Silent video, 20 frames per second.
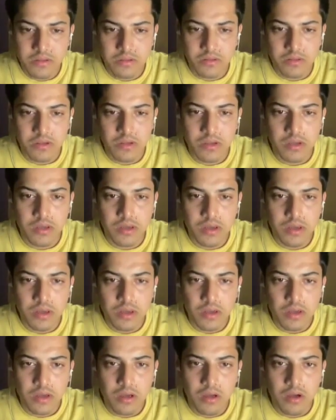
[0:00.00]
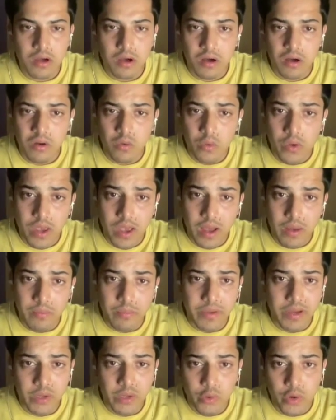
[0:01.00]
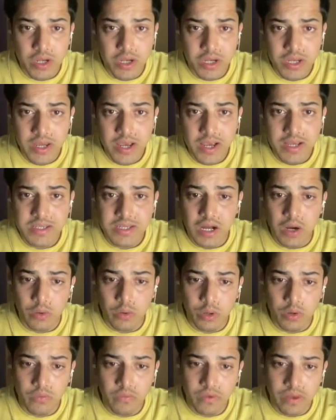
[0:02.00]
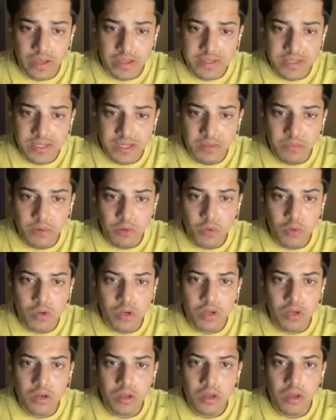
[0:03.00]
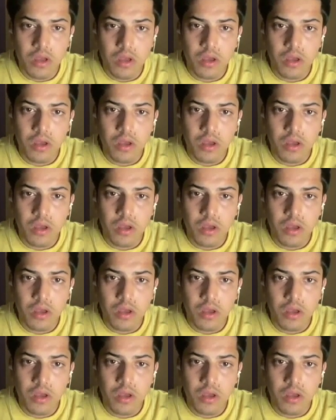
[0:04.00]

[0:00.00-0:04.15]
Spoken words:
Okay, we have made 20x out of SNM token.